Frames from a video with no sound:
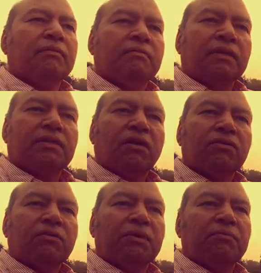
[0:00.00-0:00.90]
It's
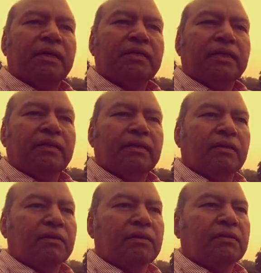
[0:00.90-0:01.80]
also been mentioned in
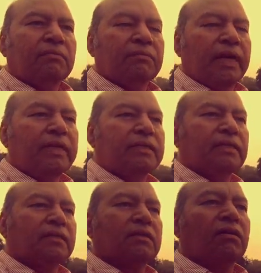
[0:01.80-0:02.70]
other
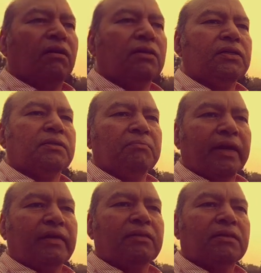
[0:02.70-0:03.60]
ancient scholars,
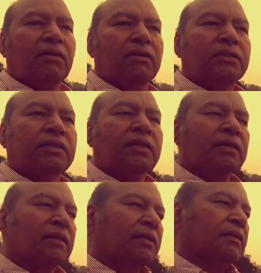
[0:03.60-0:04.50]
medical scholars,
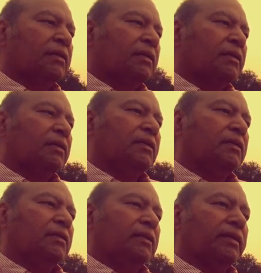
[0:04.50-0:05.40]

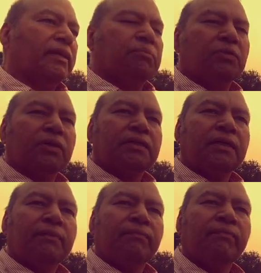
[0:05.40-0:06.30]
in their books.
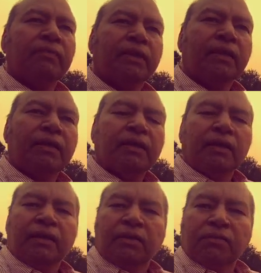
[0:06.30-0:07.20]

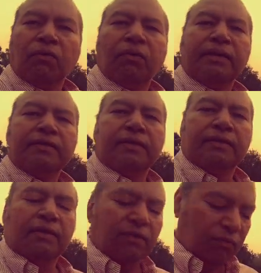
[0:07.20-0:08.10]
So what is
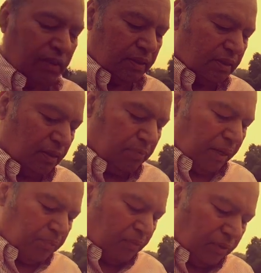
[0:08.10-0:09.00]
it? What is
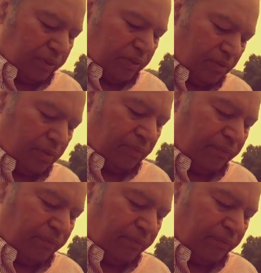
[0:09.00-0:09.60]
bipolar disorder?